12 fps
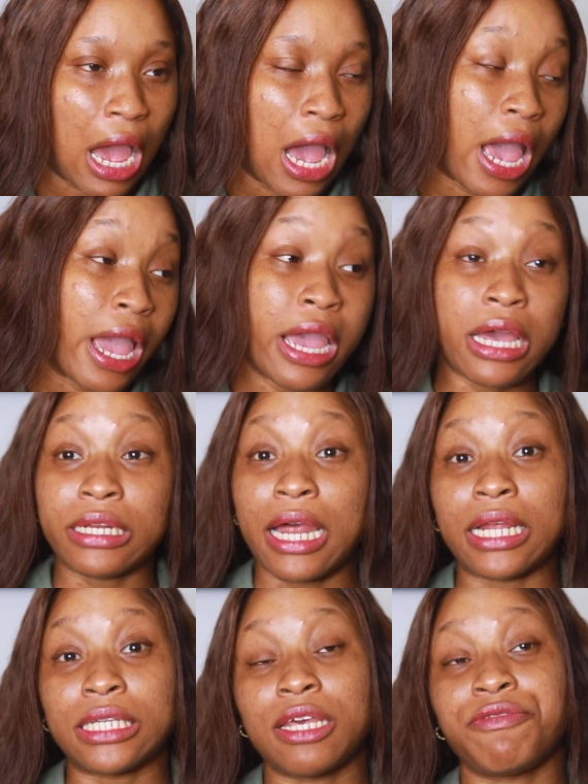I heard
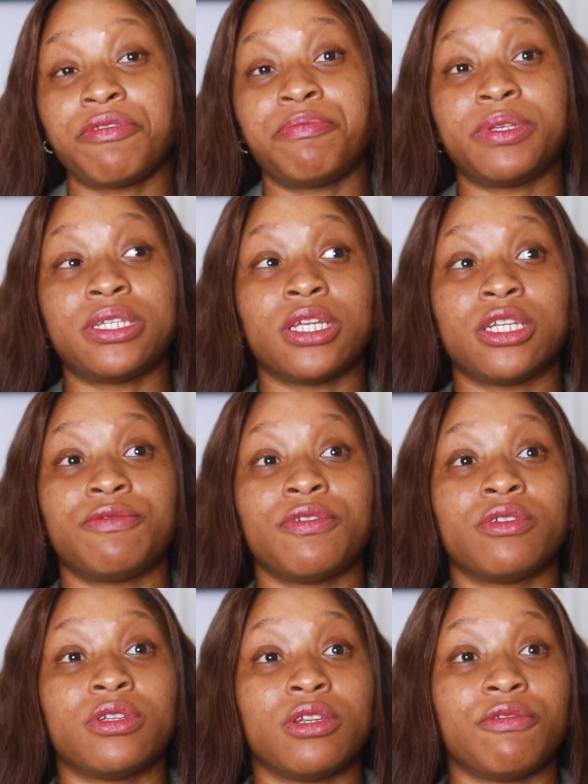that every business
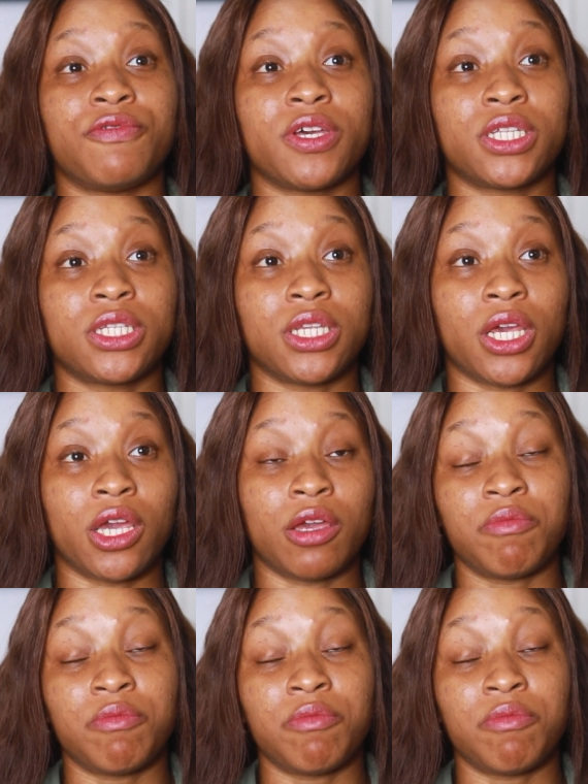fails in the first year,